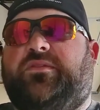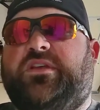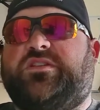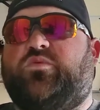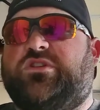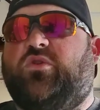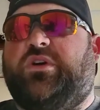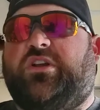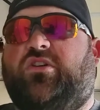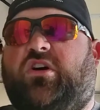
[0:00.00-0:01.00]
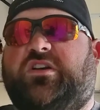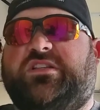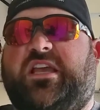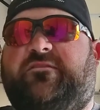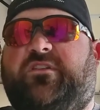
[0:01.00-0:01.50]
this was going to
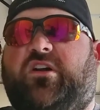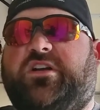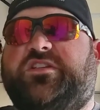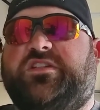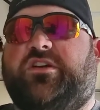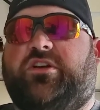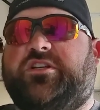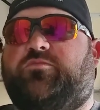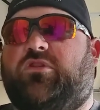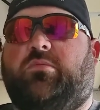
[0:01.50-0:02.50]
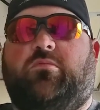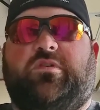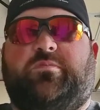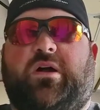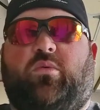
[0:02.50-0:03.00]
cause a very serious problem
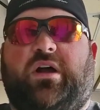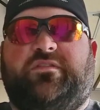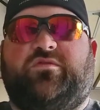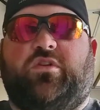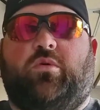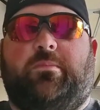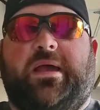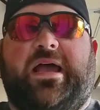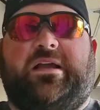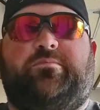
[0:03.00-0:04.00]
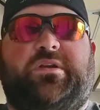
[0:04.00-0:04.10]
with my wife's lower back